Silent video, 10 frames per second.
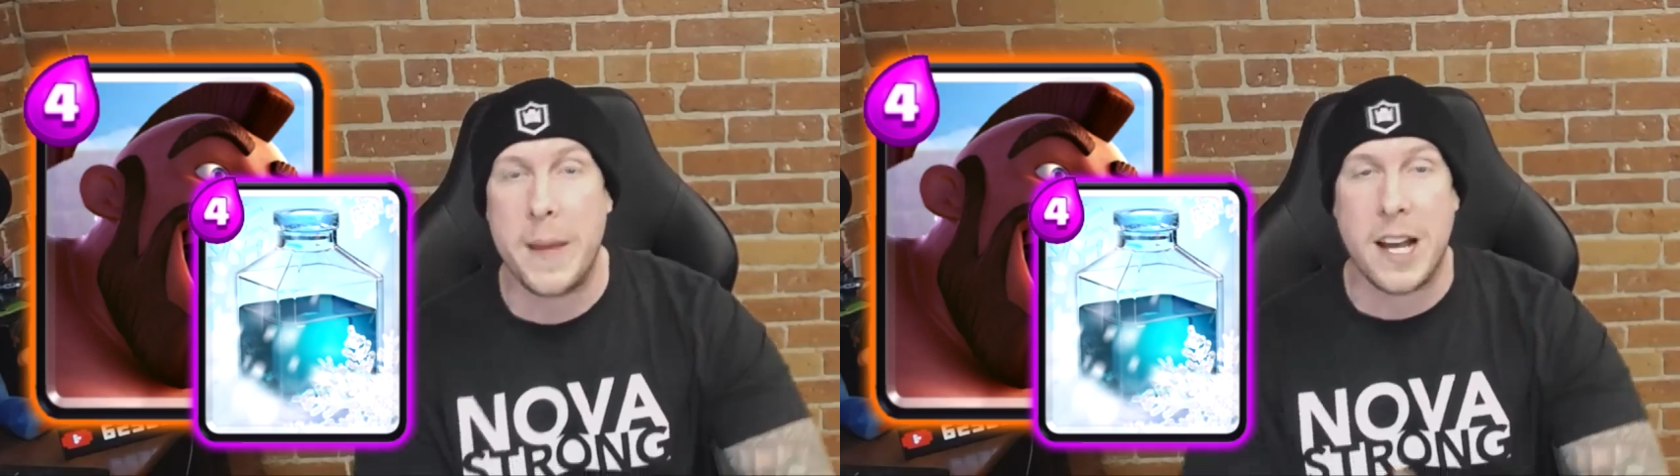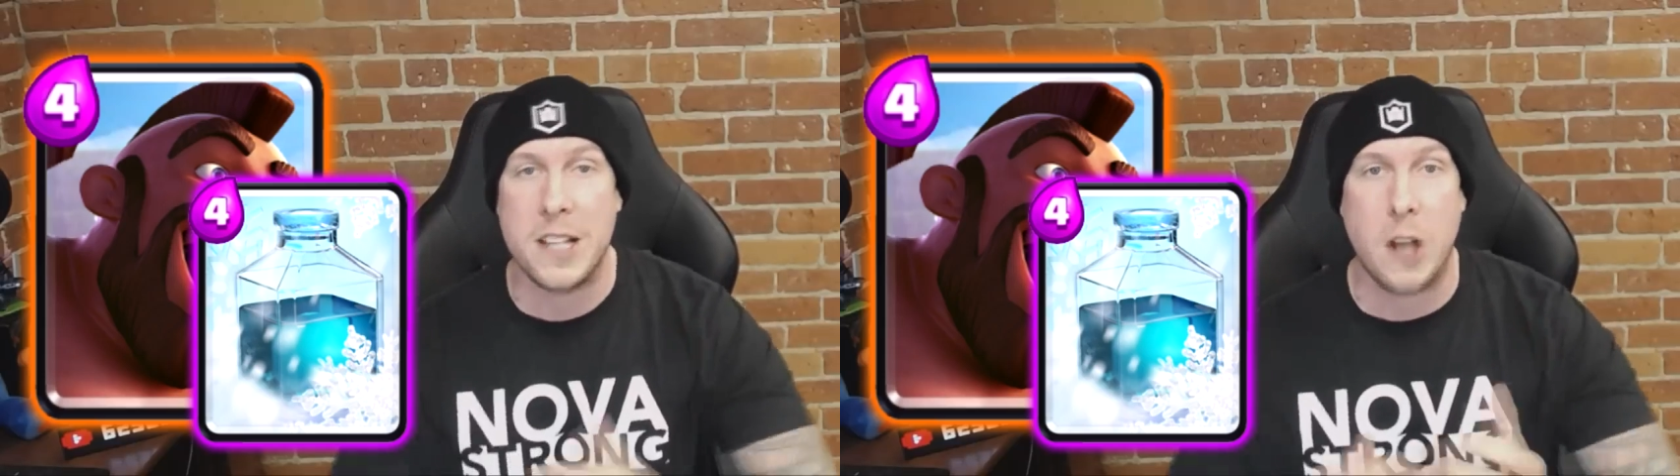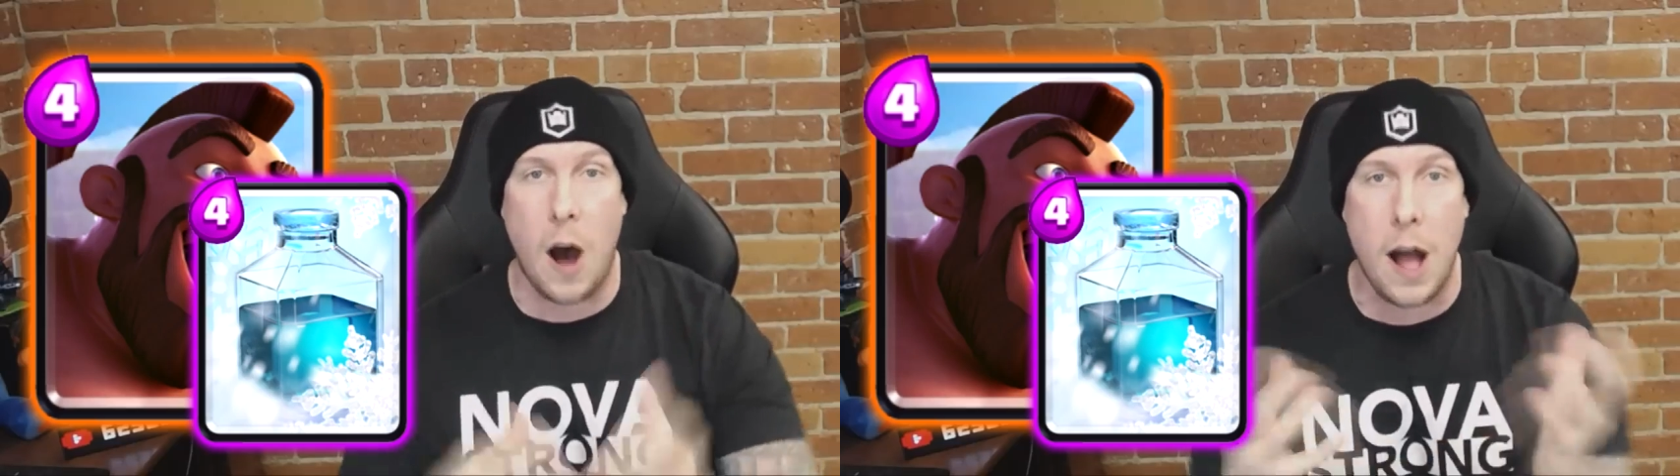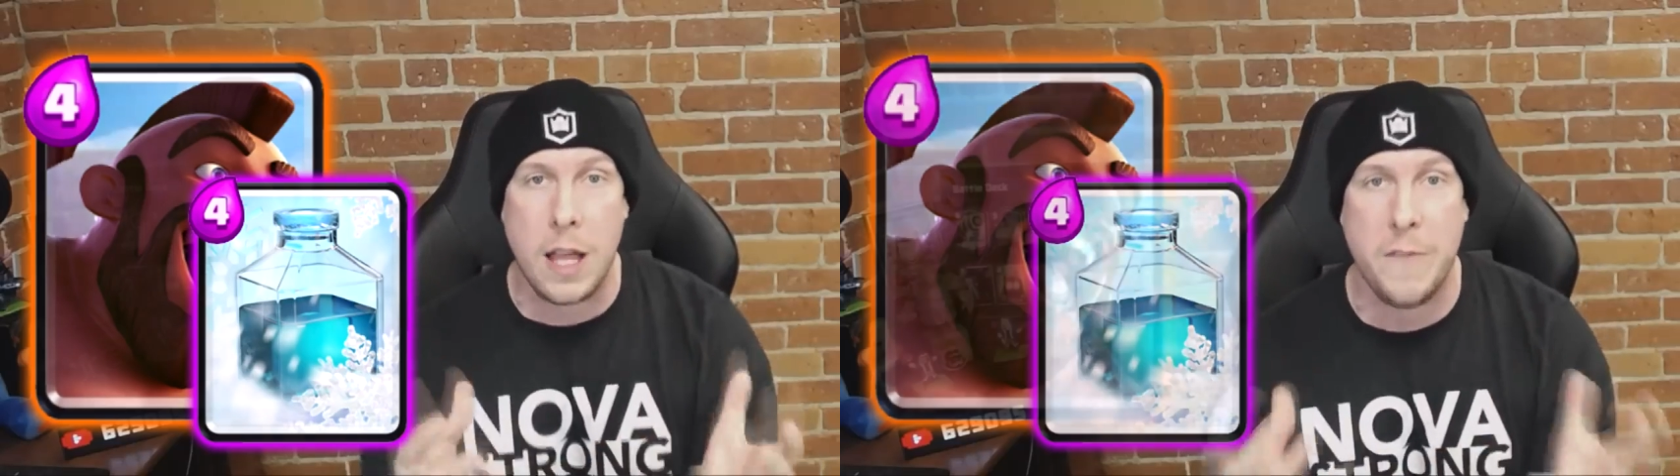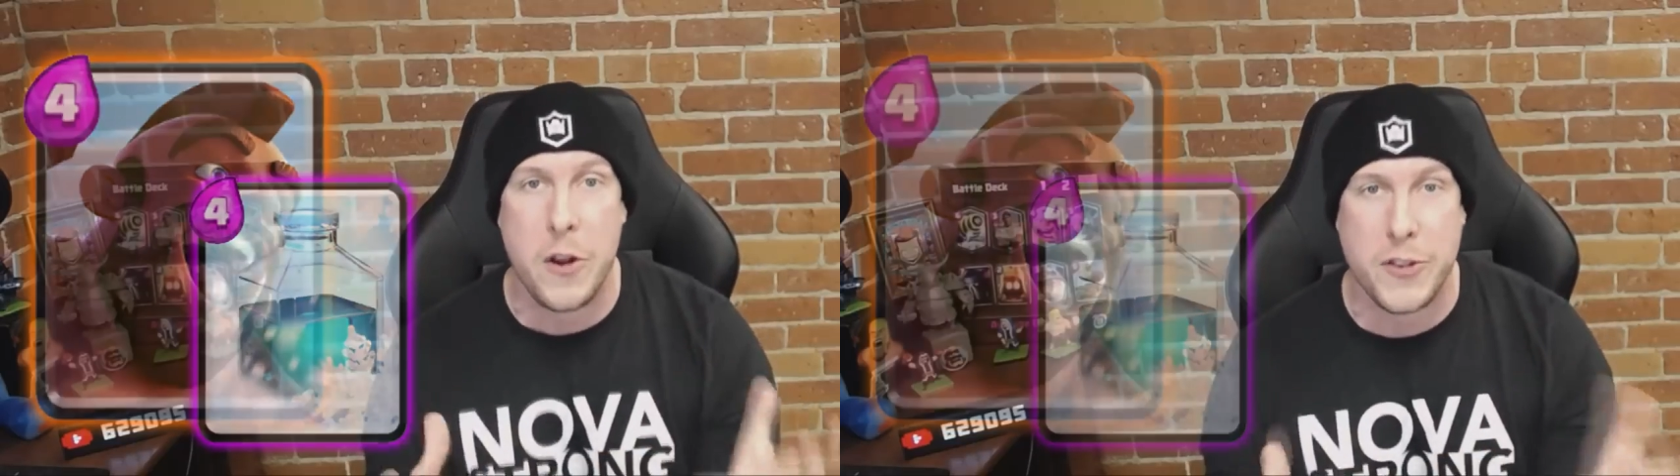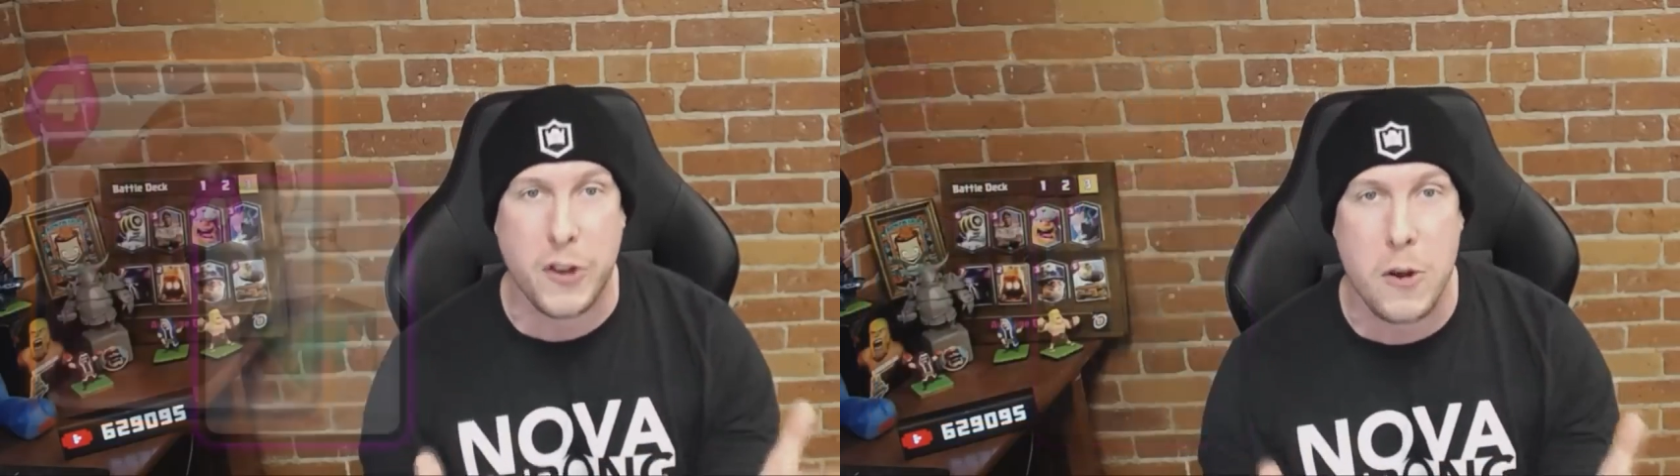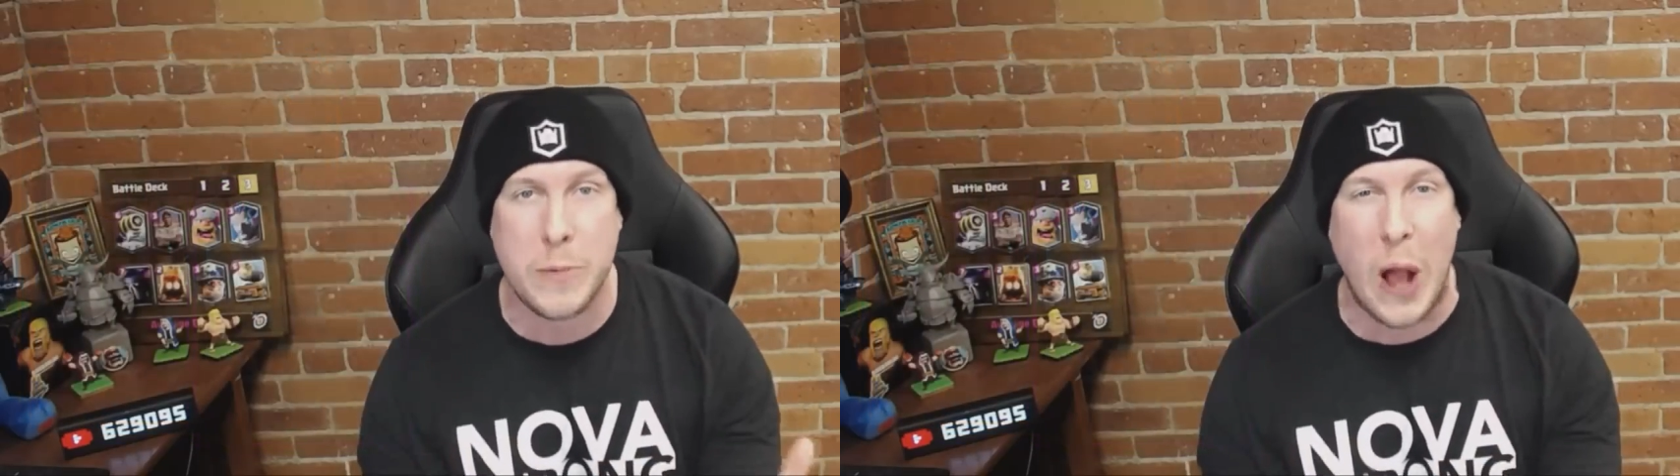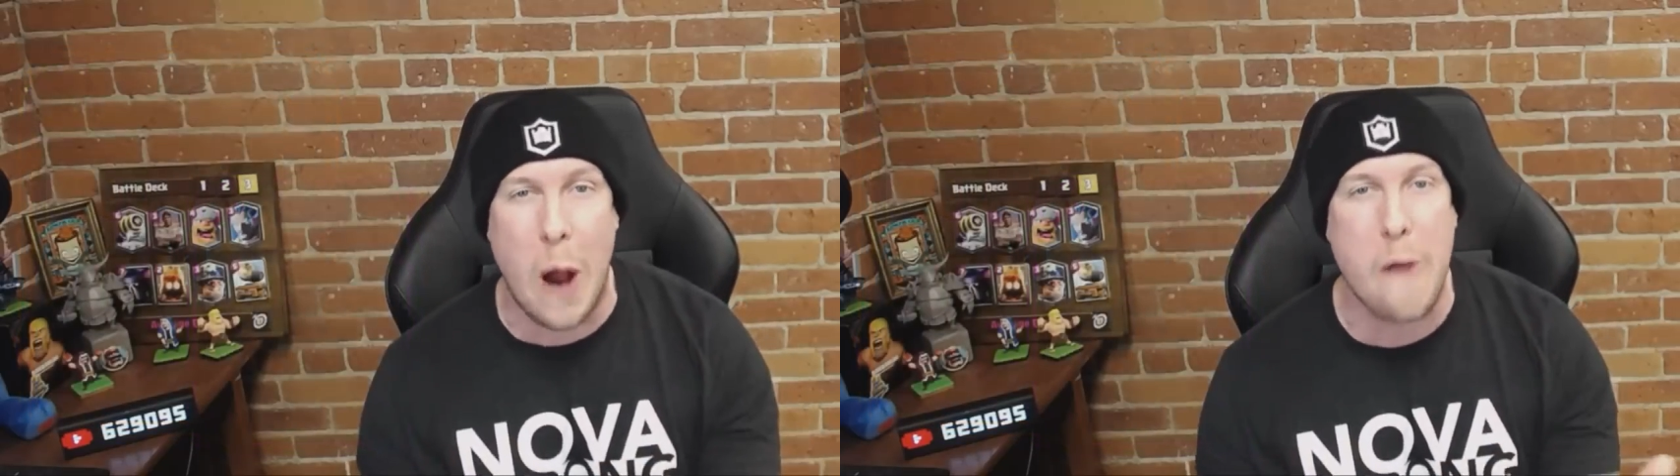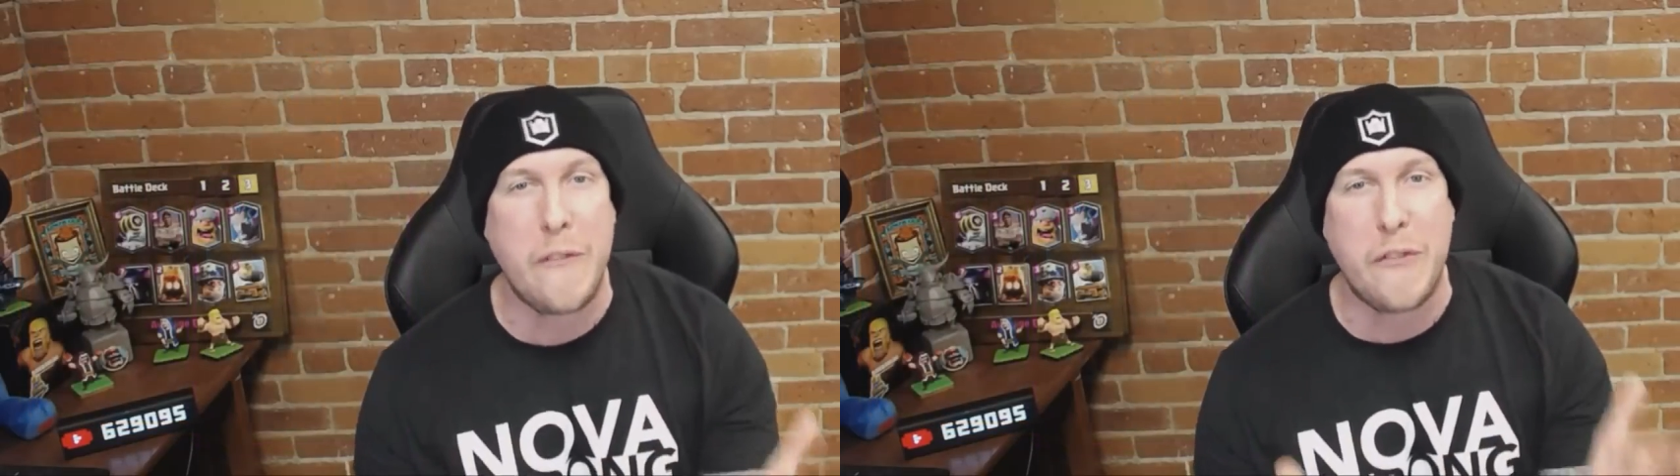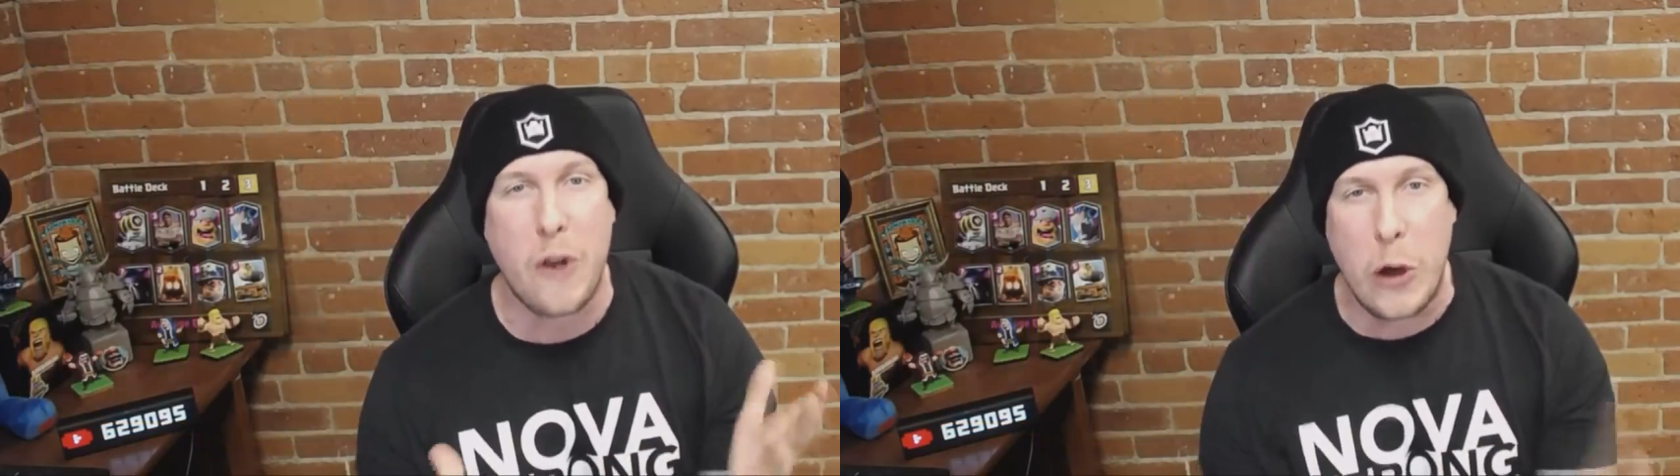because all of your troops are
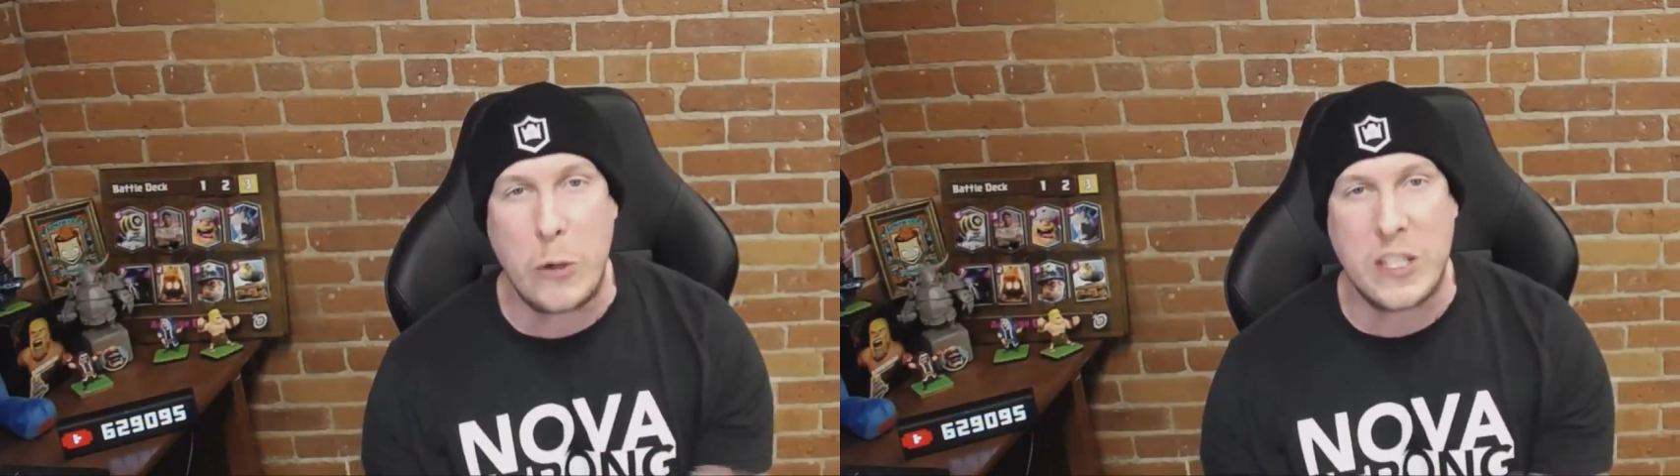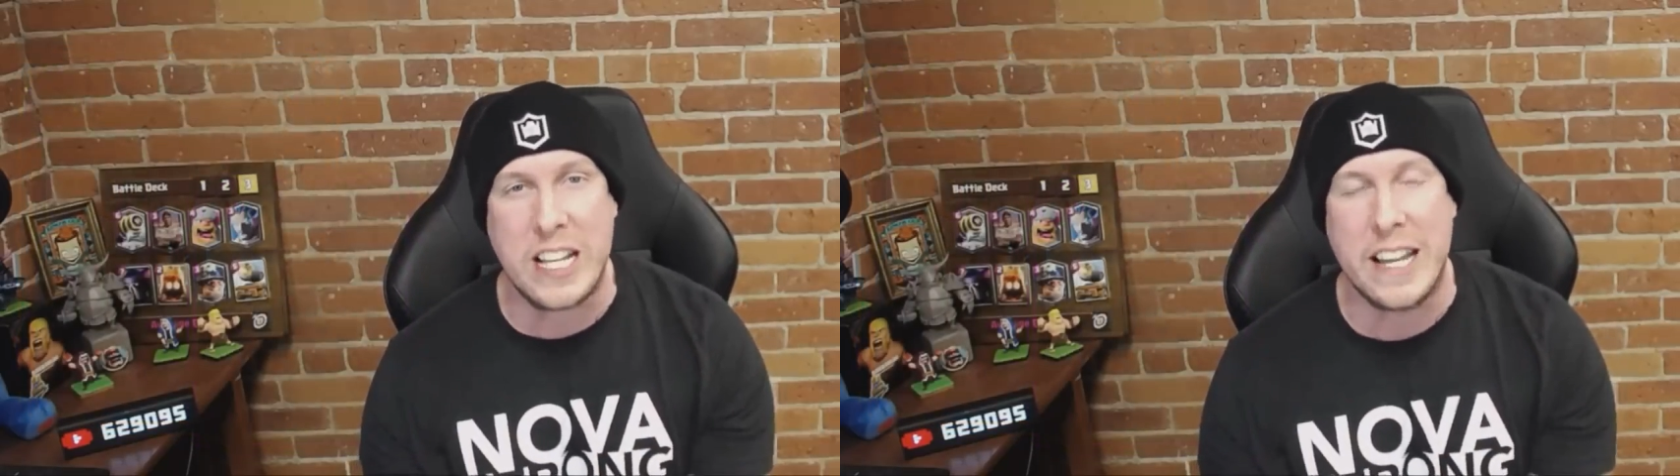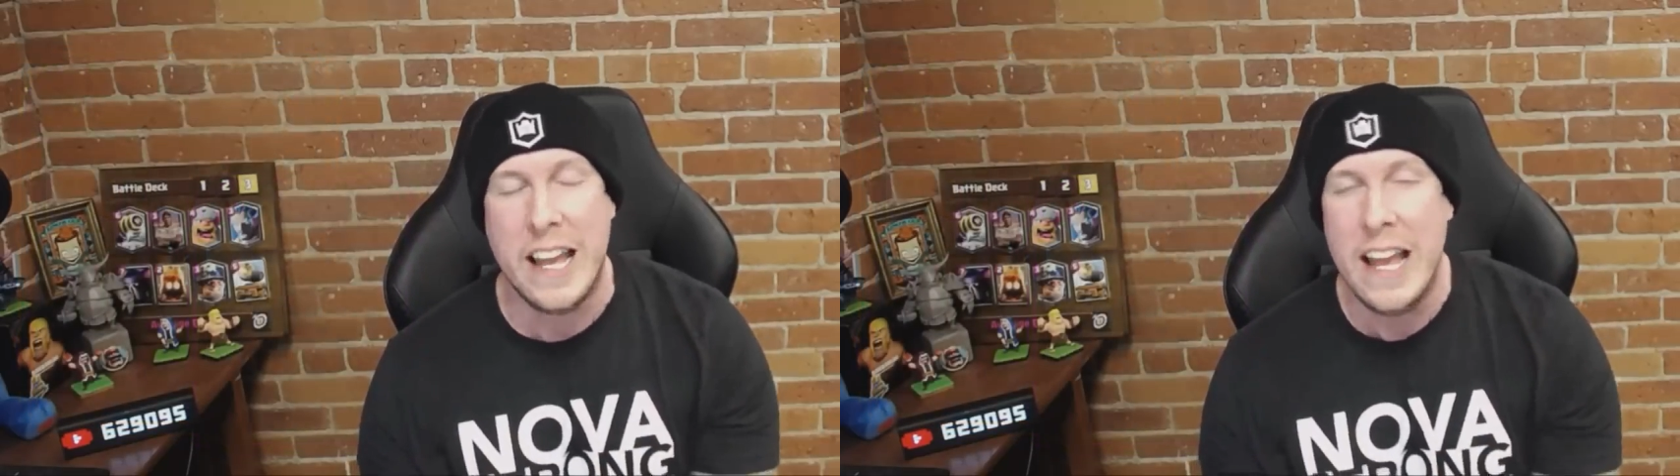frozen.